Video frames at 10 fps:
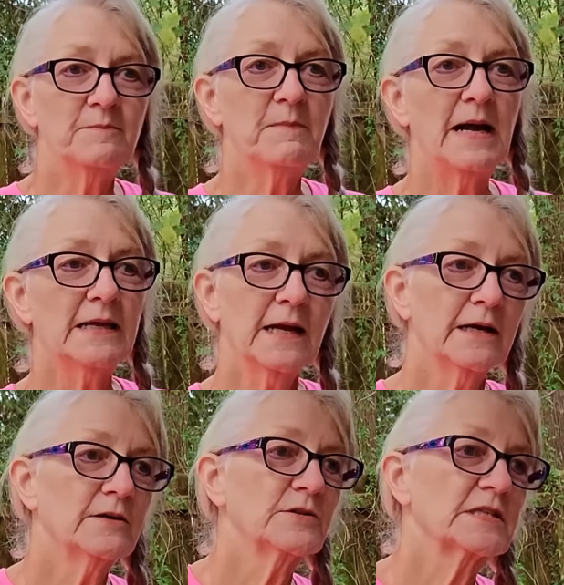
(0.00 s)
my
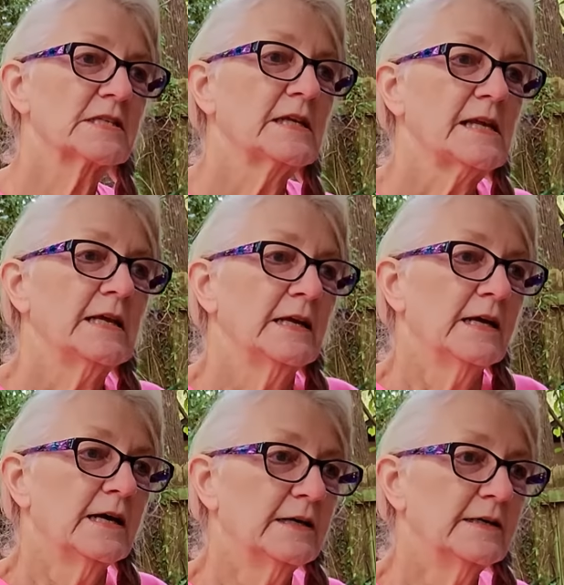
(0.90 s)
house
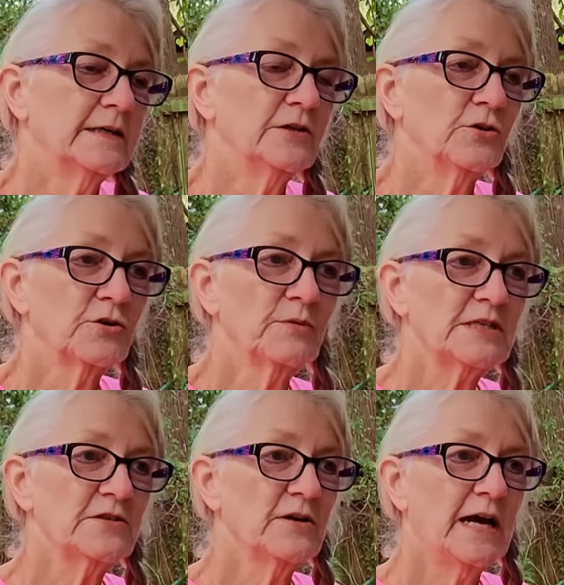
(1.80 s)
in
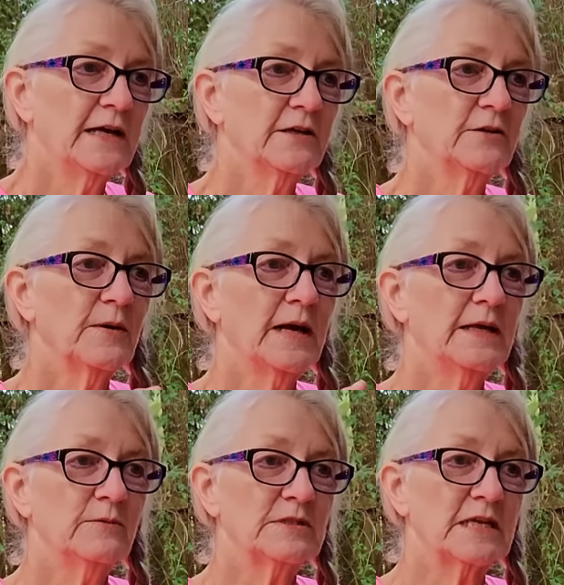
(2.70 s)
Northwest Ohio,
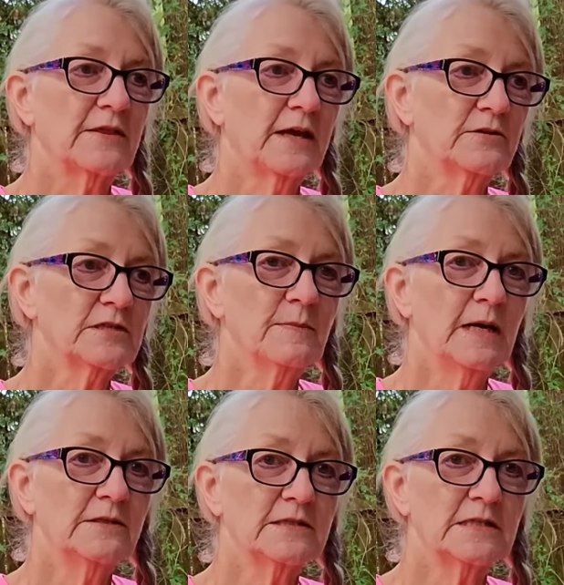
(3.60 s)
it was 1,000
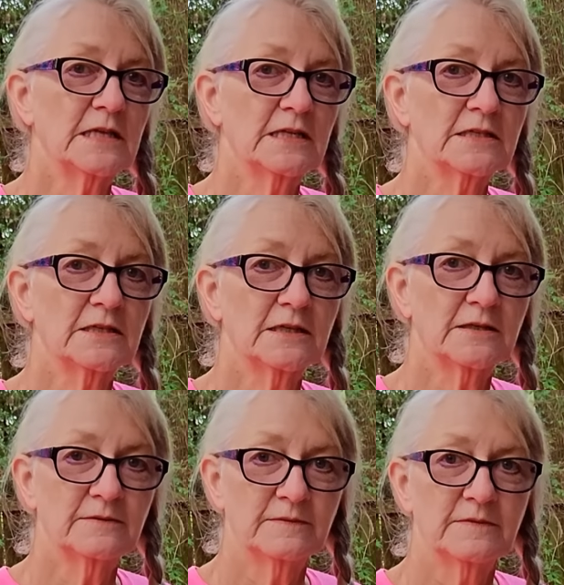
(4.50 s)
miles to get to
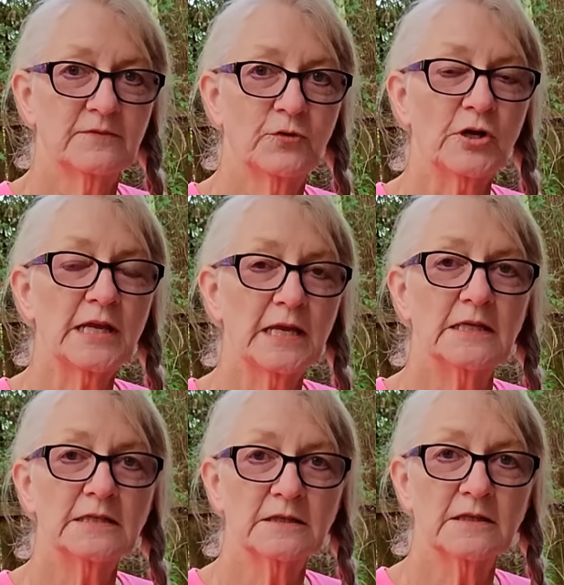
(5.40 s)
the Fort
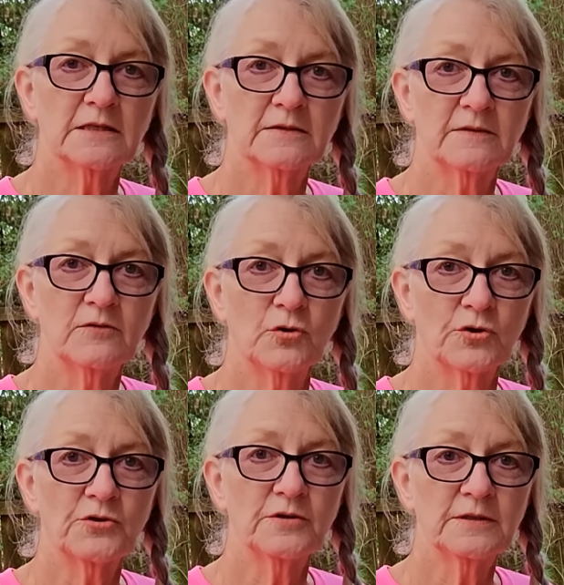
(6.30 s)
Kent, the
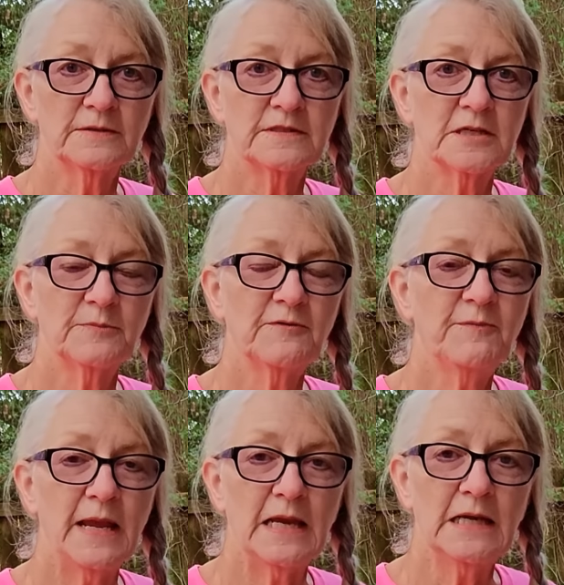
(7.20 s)
northern tip of
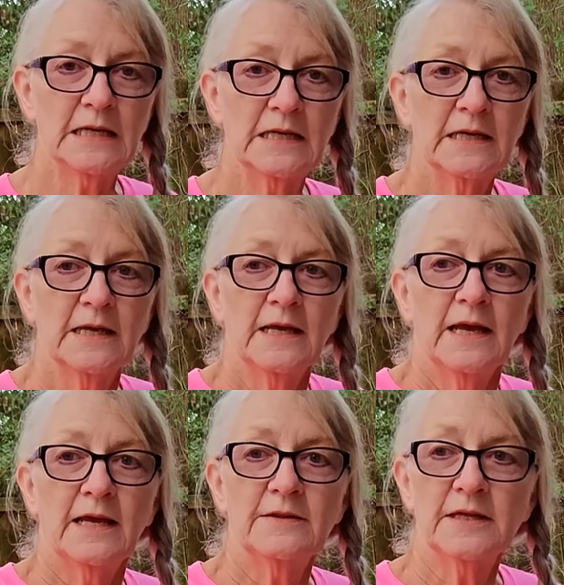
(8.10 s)
Maine.
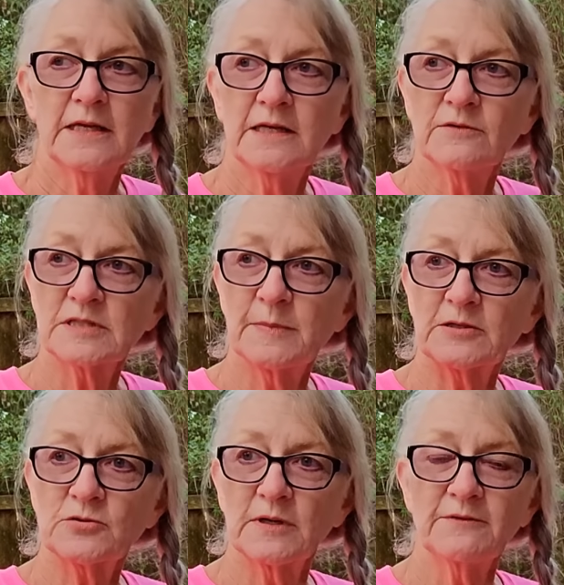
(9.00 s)
And then it was
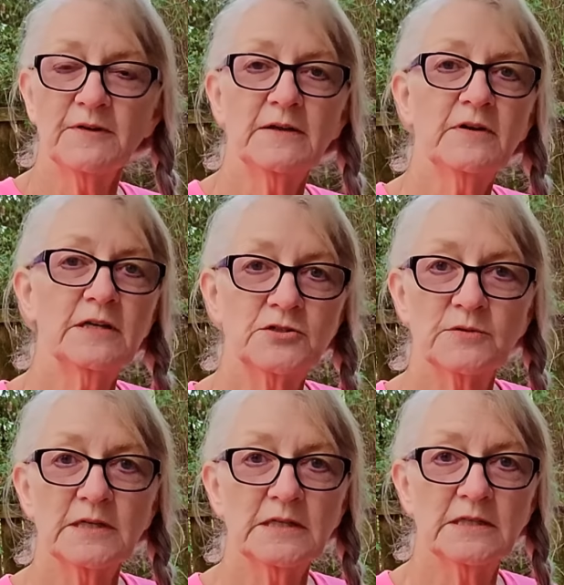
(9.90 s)
about
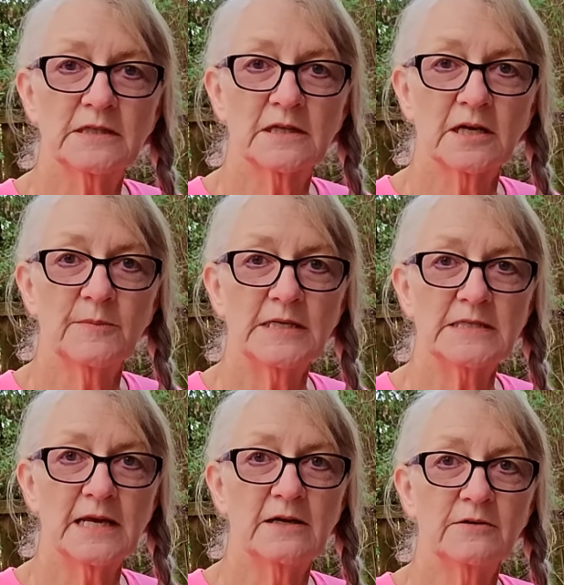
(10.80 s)
2,500 coming
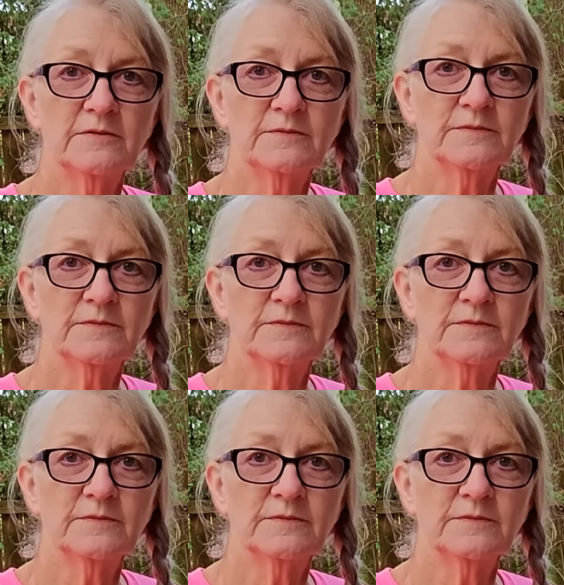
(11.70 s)
down